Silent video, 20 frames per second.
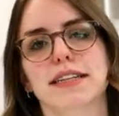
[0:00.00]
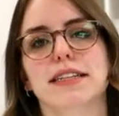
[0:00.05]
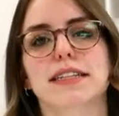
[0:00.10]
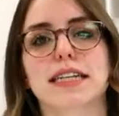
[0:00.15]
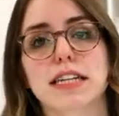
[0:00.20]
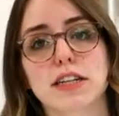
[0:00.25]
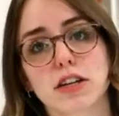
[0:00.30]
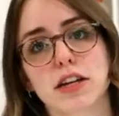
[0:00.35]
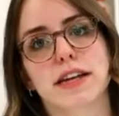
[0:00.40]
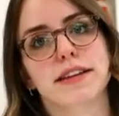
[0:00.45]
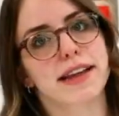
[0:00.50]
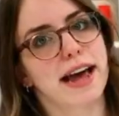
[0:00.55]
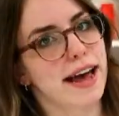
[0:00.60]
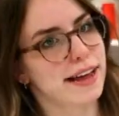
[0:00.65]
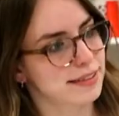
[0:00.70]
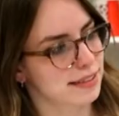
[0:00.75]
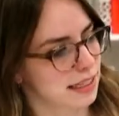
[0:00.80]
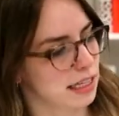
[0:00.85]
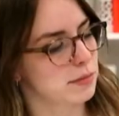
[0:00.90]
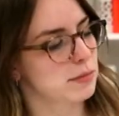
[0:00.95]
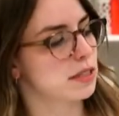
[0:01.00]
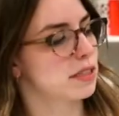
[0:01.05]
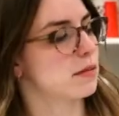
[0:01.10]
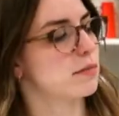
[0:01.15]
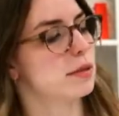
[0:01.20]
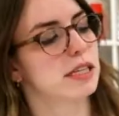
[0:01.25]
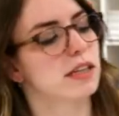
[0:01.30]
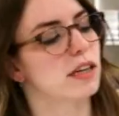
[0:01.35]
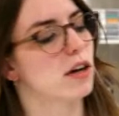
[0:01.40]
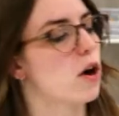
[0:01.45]
the needle and that seems to
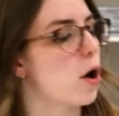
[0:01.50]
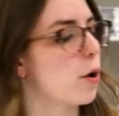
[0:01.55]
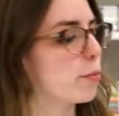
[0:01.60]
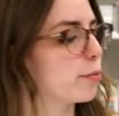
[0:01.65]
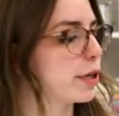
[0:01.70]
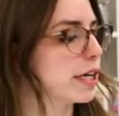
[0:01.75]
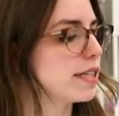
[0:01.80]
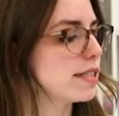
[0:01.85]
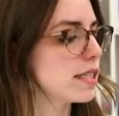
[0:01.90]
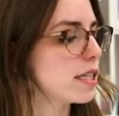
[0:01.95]
be the culprit.